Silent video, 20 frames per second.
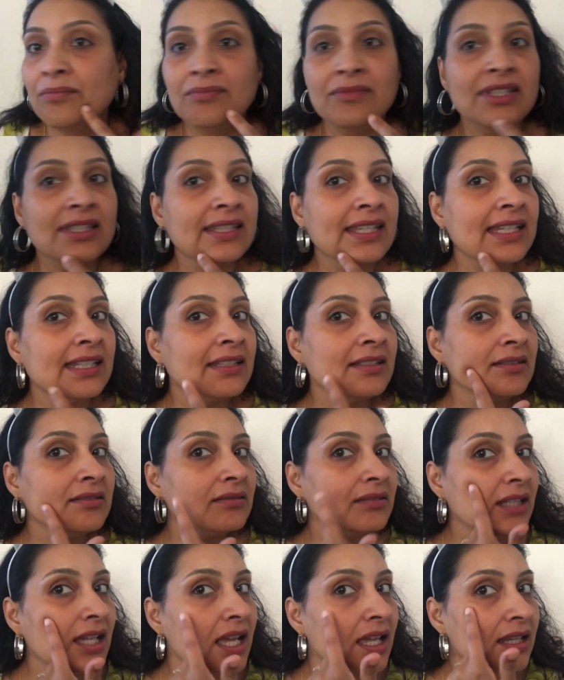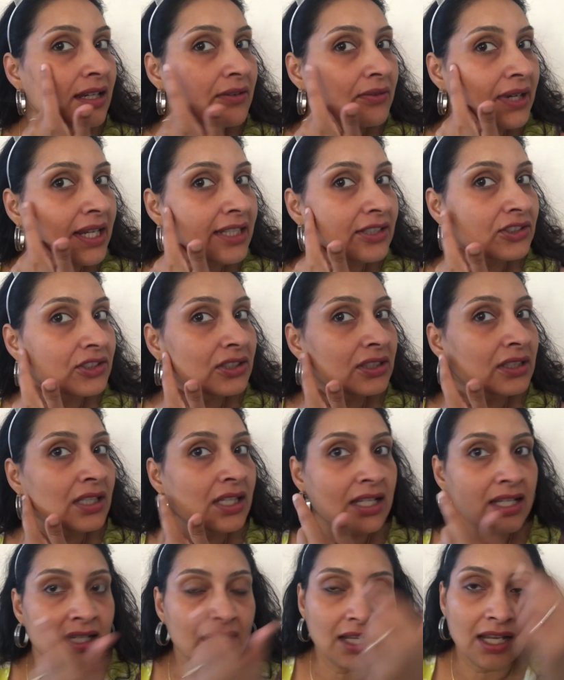skin
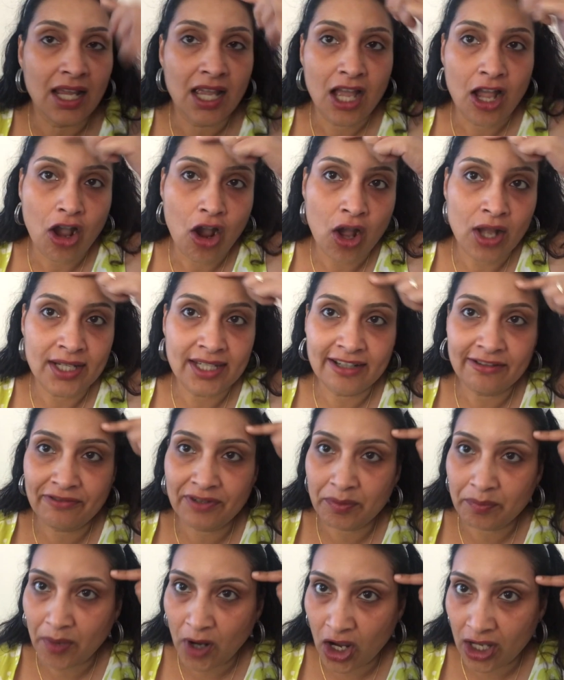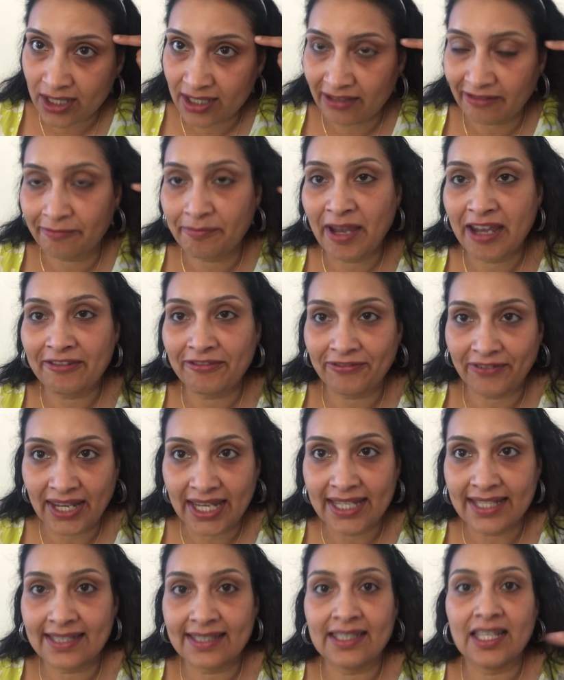coloration on different parts of my
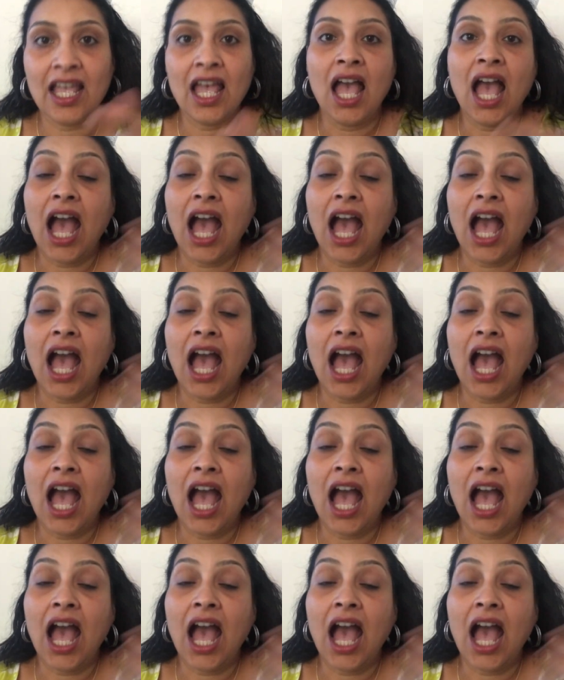face.